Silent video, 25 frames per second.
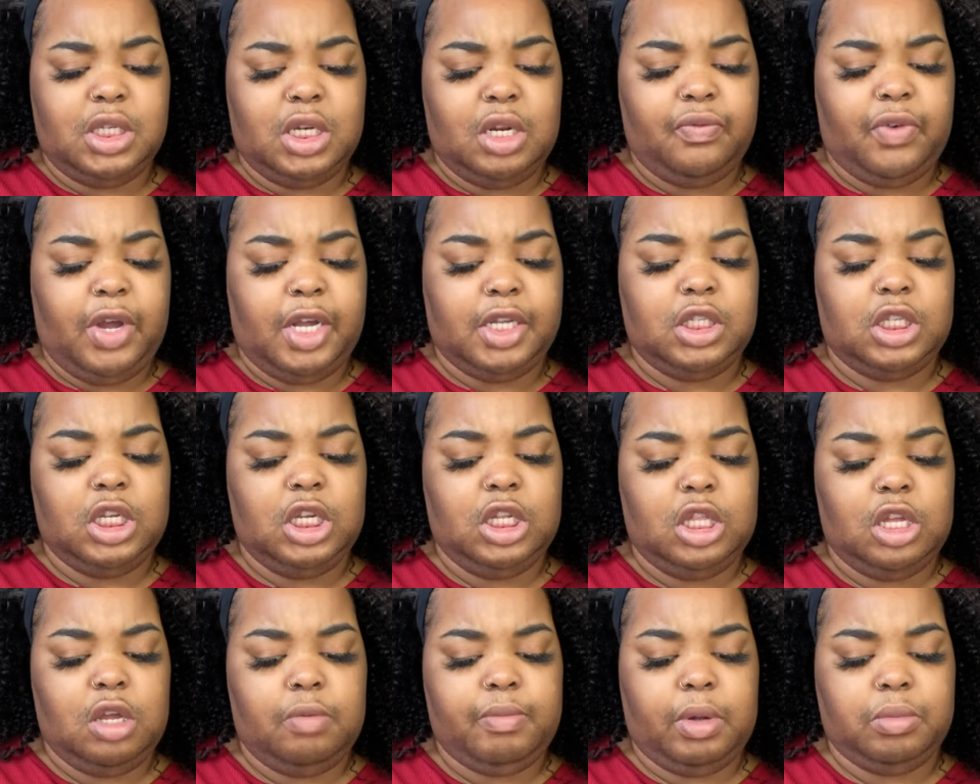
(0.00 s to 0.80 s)
And if I
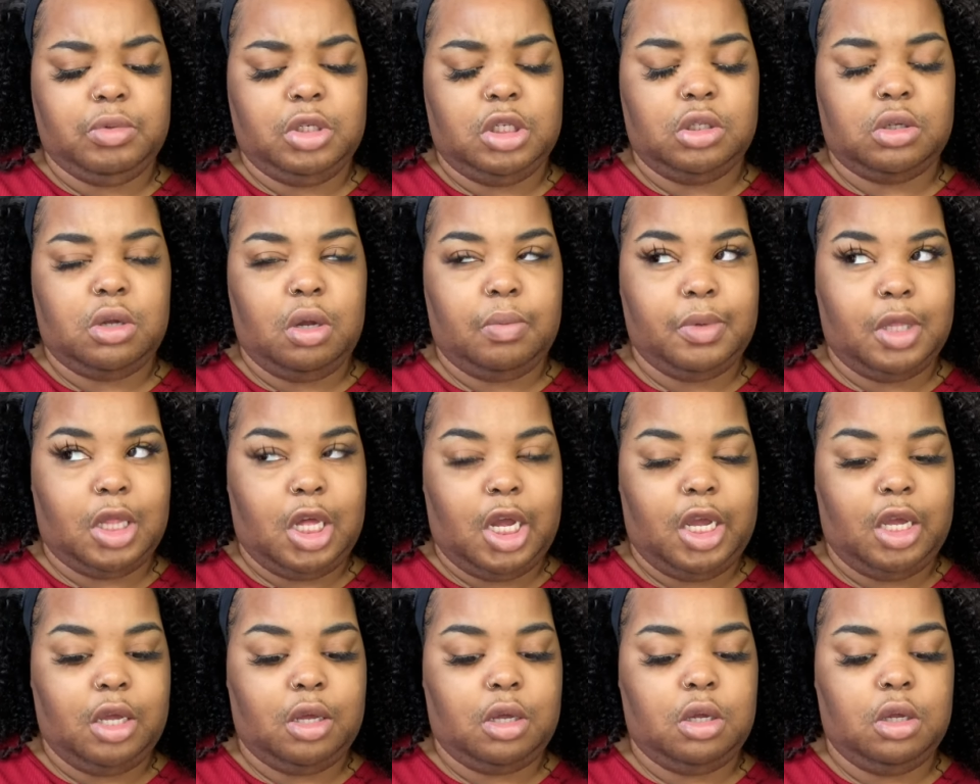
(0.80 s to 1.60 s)
see them, I'm just going to be
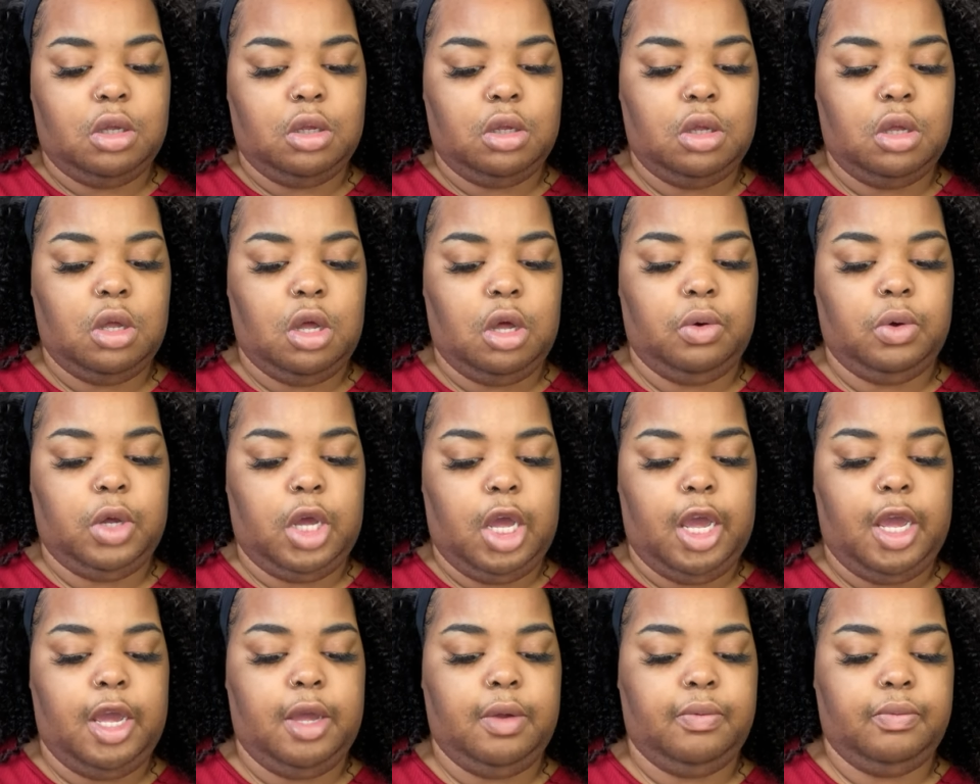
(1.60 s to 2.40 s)
like,
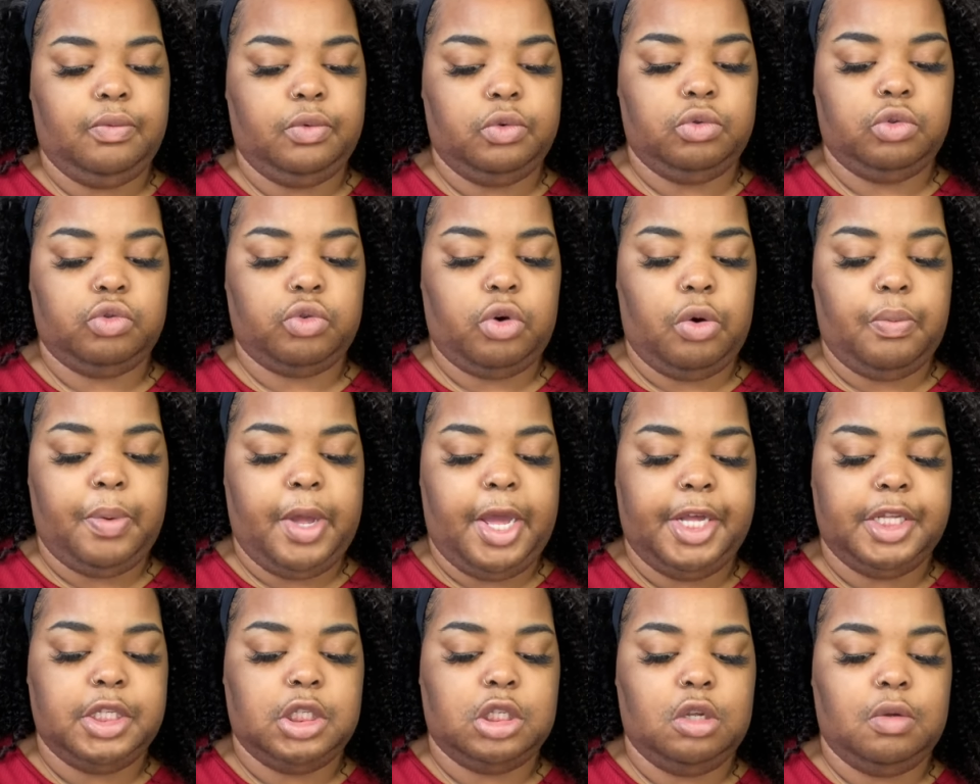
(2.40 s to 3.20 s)
okay, scroll
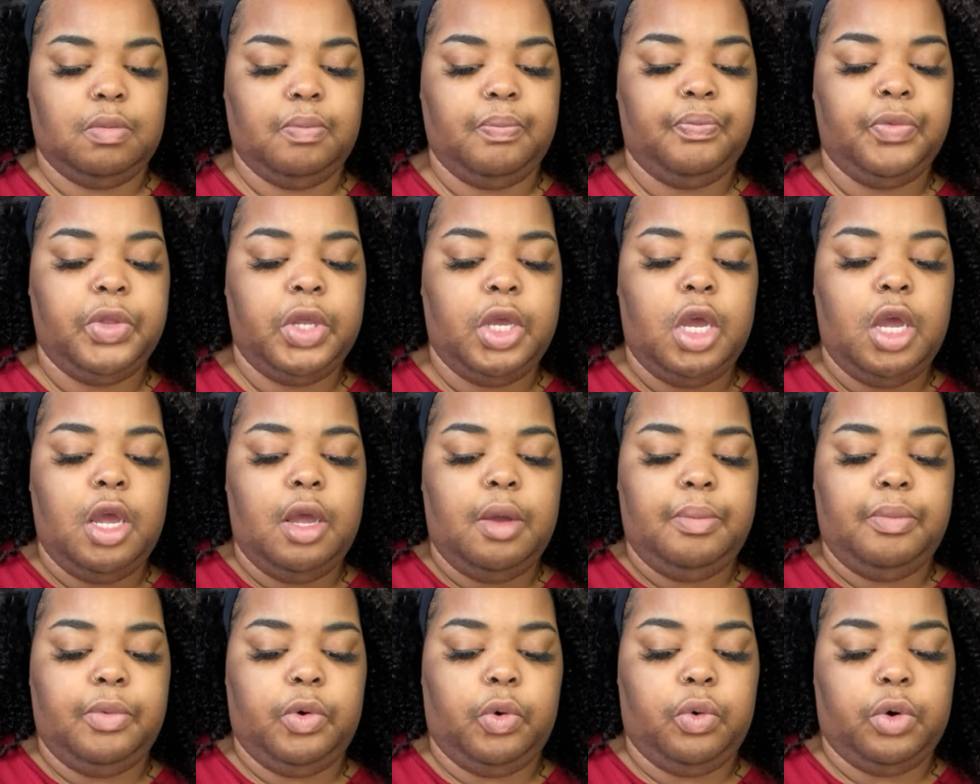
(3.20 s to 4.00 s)
past them
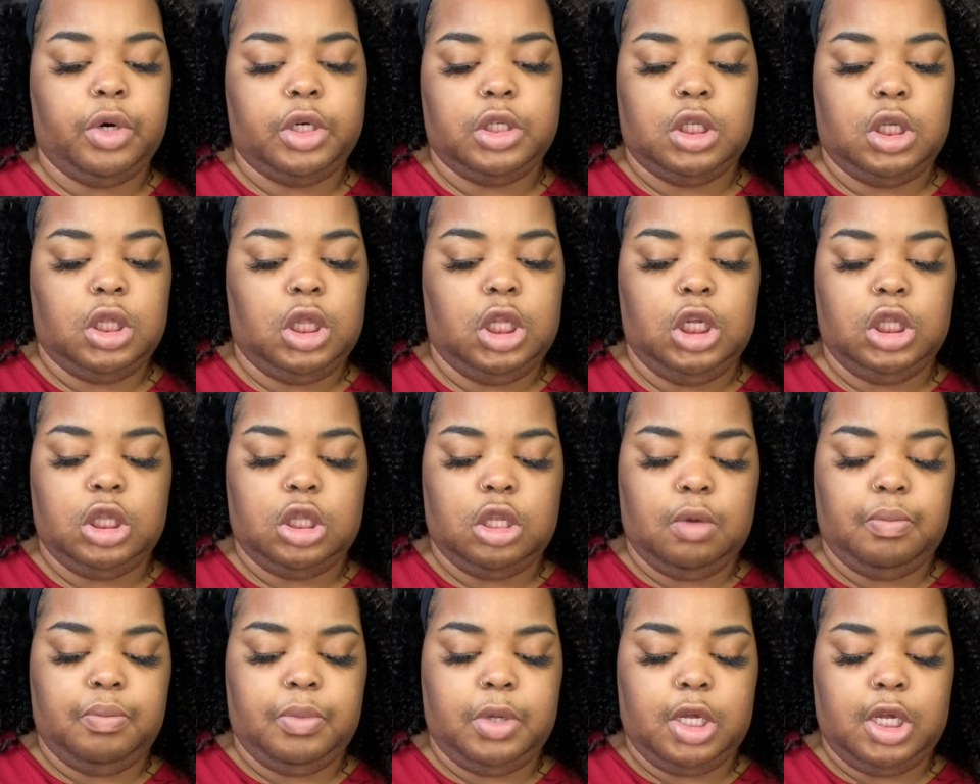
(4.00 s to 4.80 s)
or delete
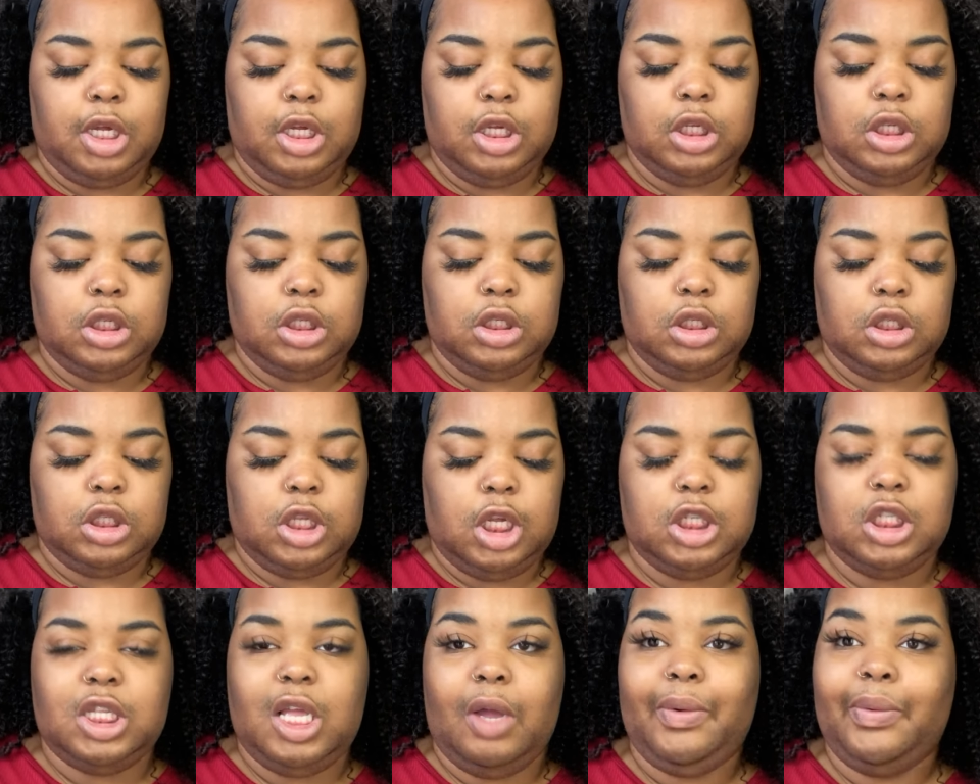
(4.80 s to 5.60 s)
them, because
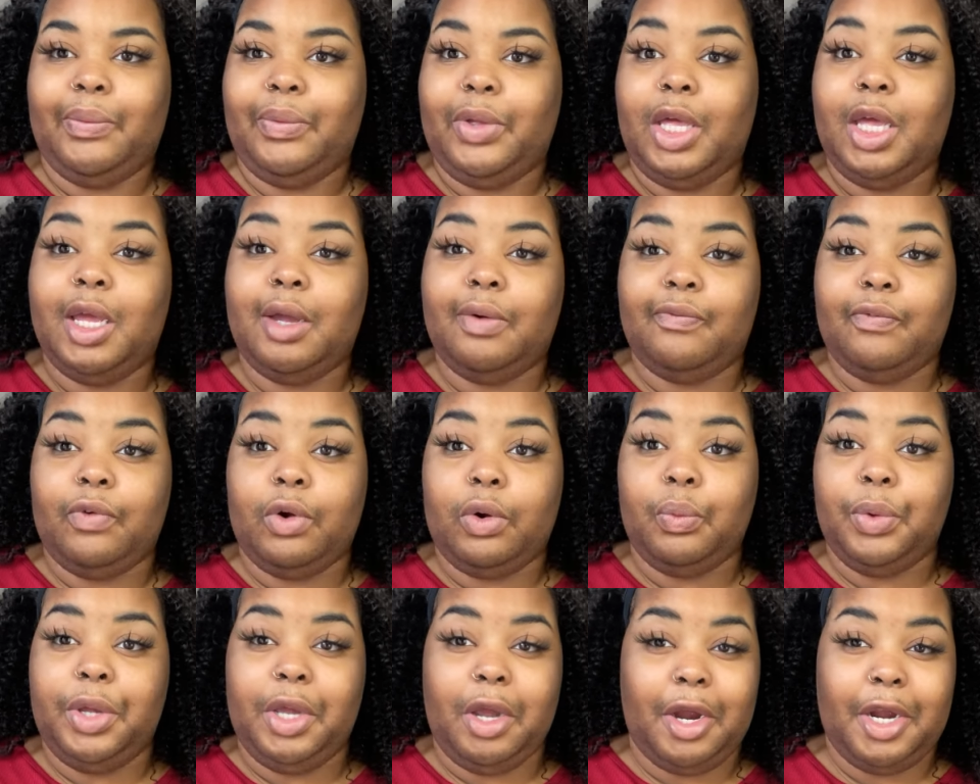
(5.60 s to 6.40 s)
that's not what we're here
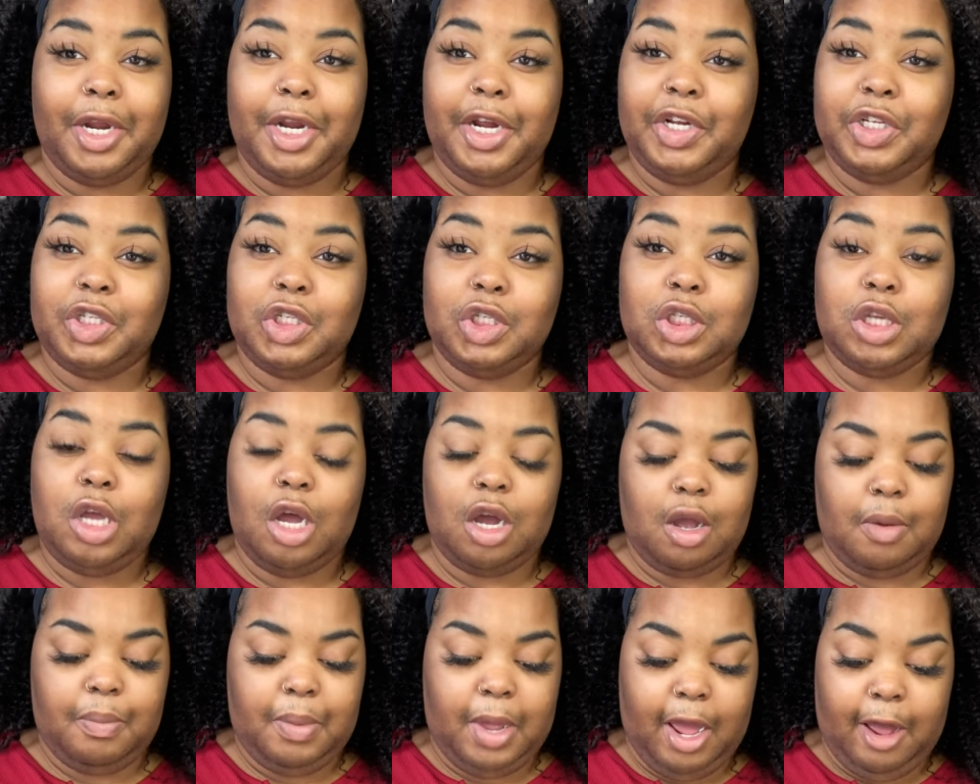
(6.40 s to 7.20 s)
for. We are here to
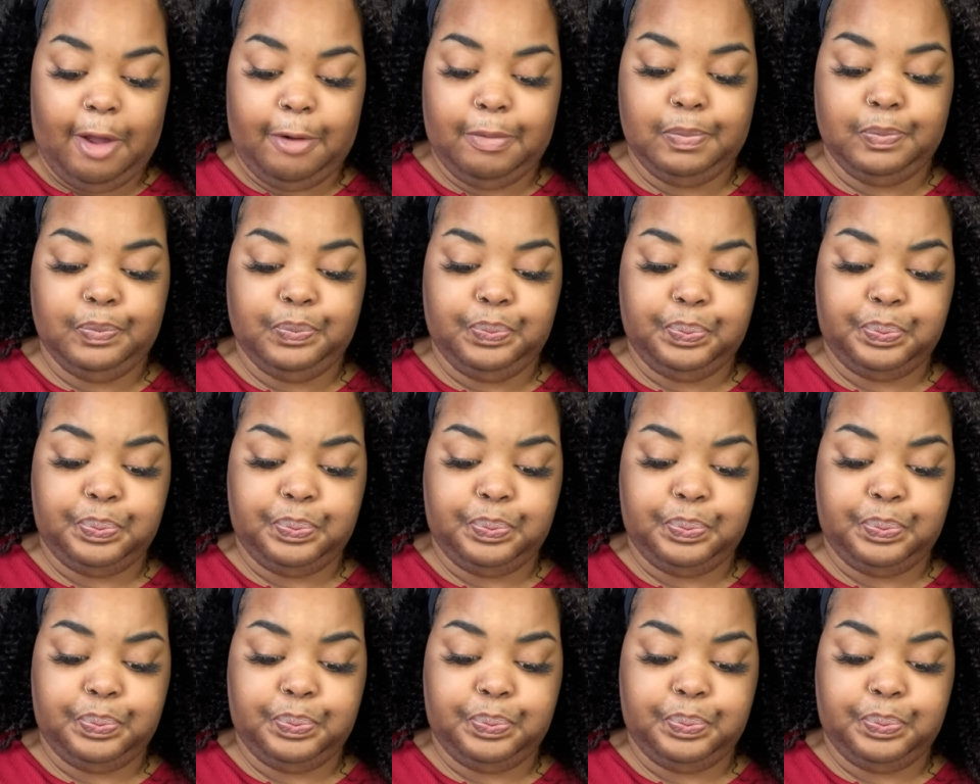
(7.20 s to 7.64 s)
talk about